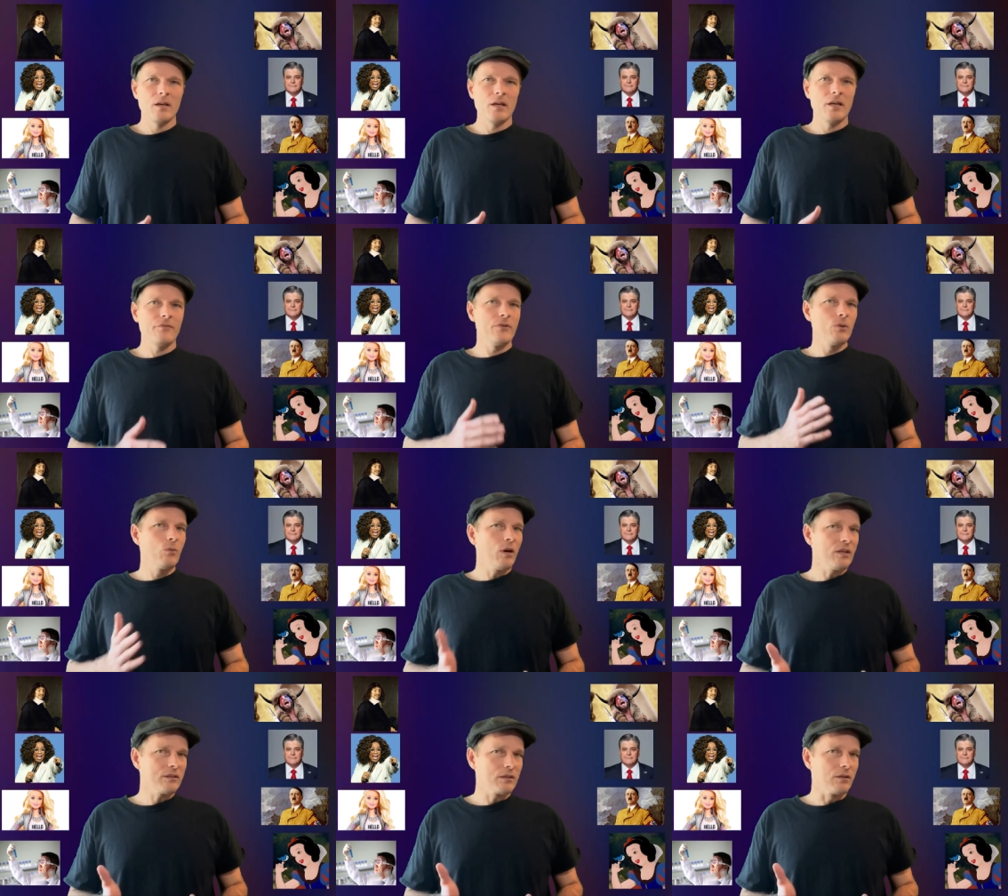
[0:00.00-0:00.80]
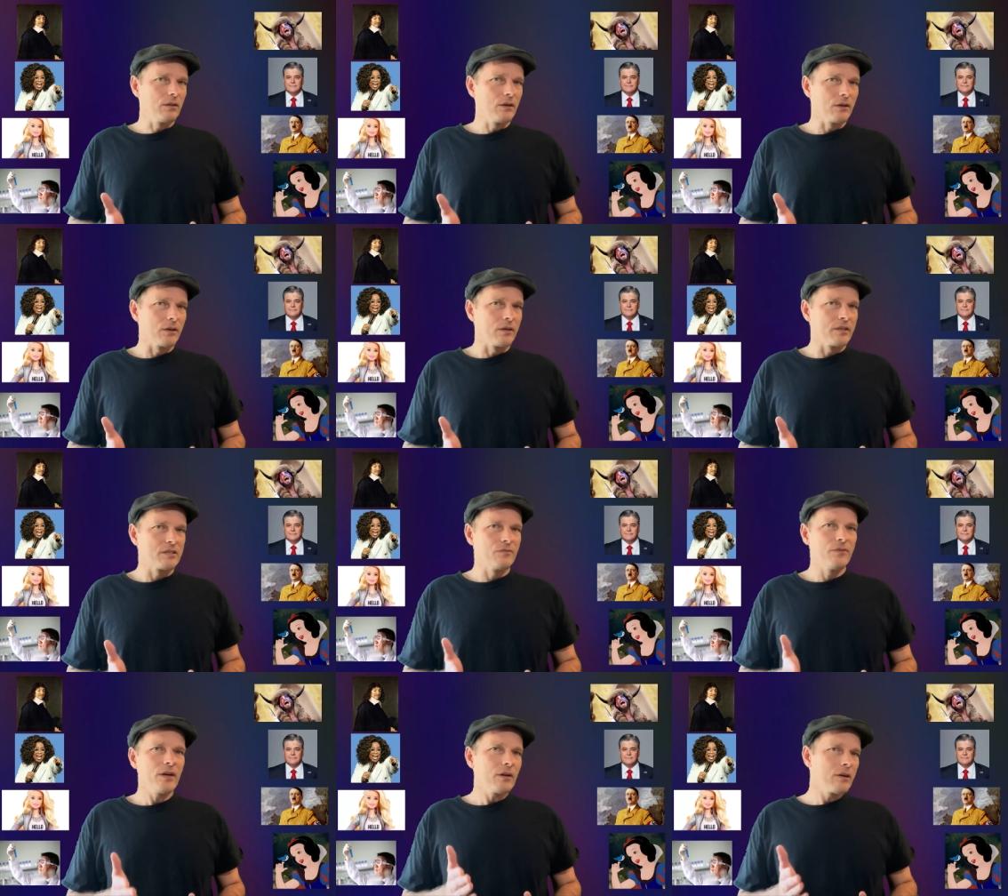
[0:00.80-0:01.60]
If you want to learn,
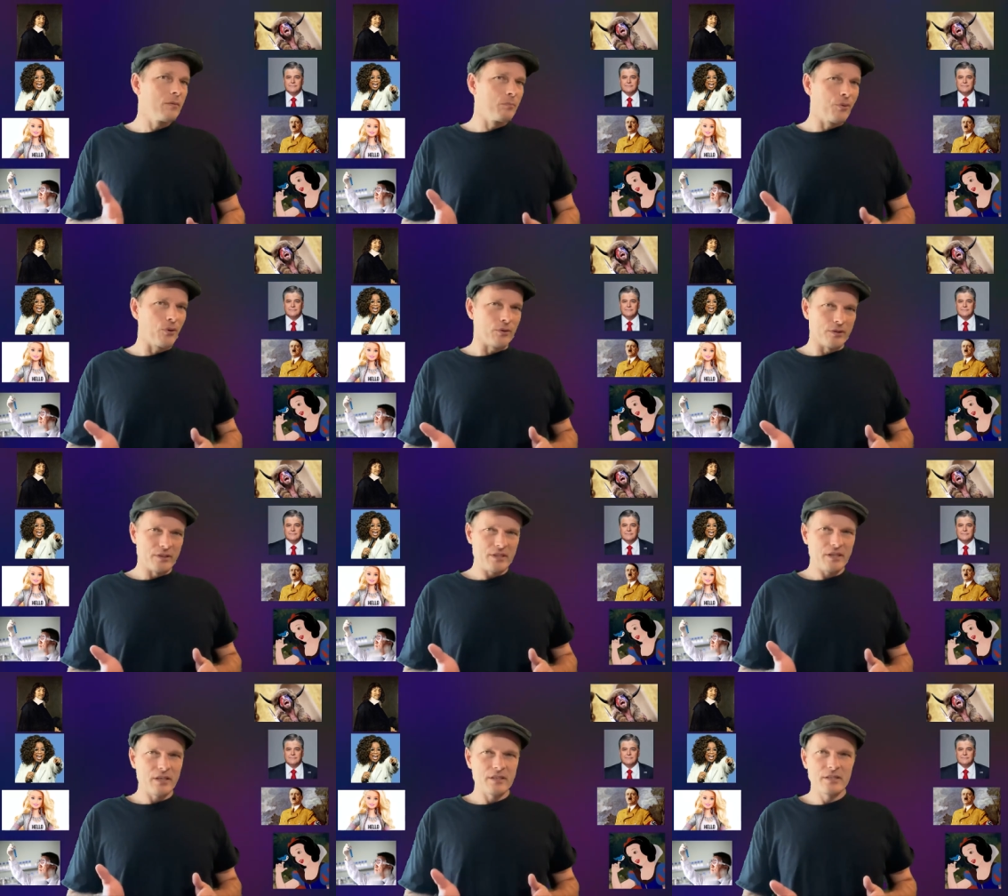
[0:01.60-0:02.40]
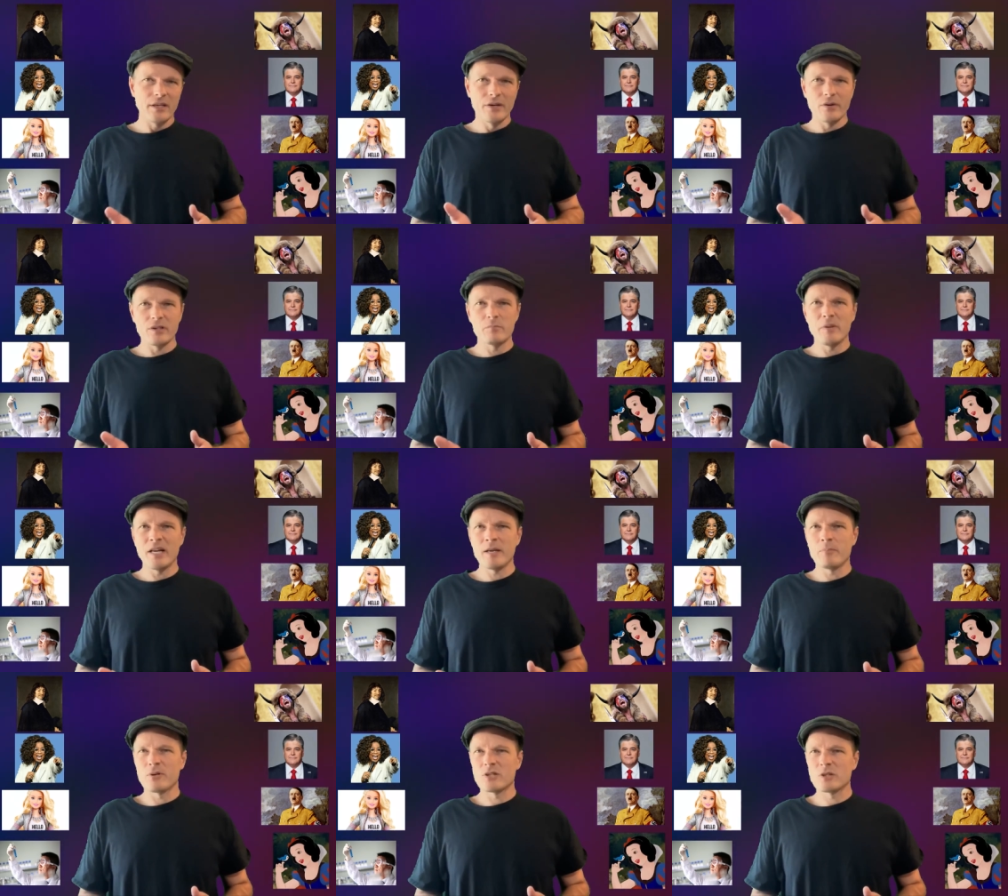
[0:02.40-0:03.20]
it's very important to consider as
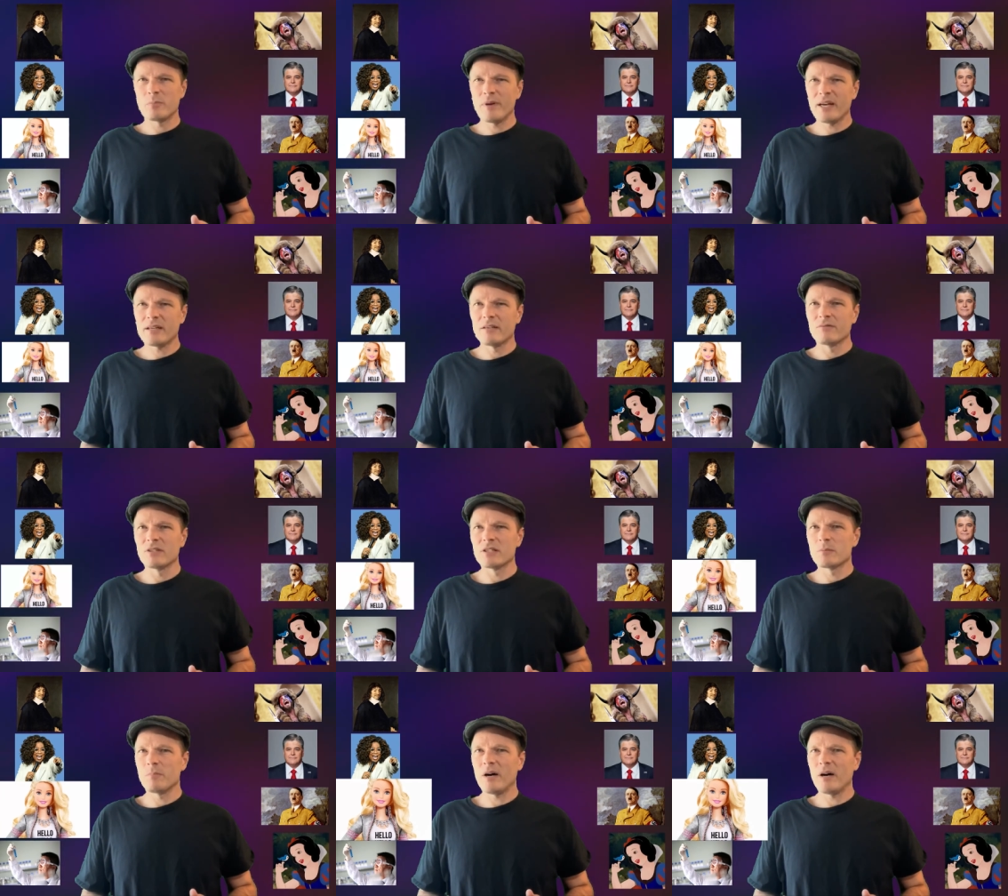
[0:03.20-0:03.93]
many perspectives as